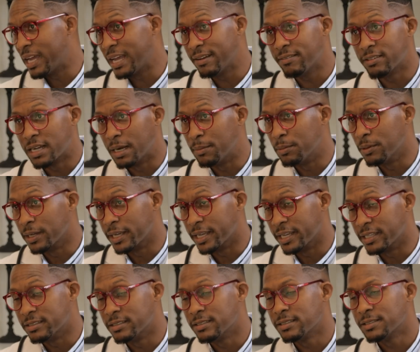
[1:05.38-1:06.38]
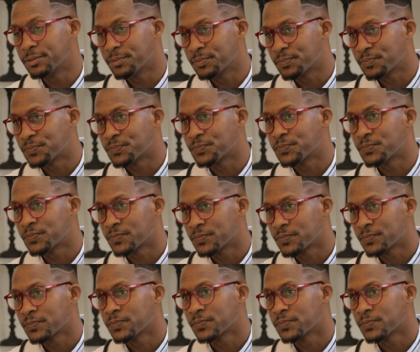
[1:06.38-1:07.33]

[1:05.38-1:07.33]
I have a couple of kids. Do you want to start?